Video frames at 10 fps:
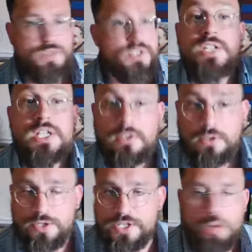the
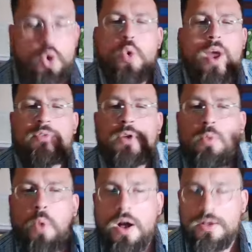Steelers, whoever it
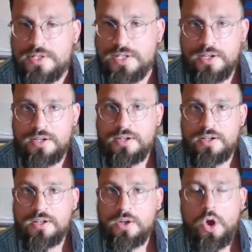was,
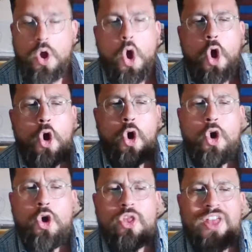
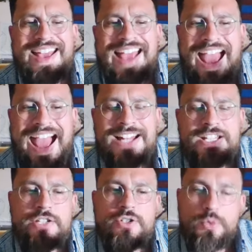all they had
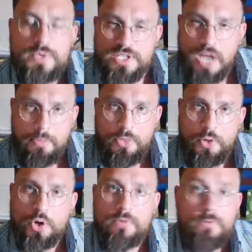to do was stop
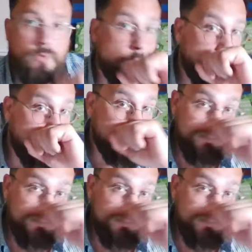third and four.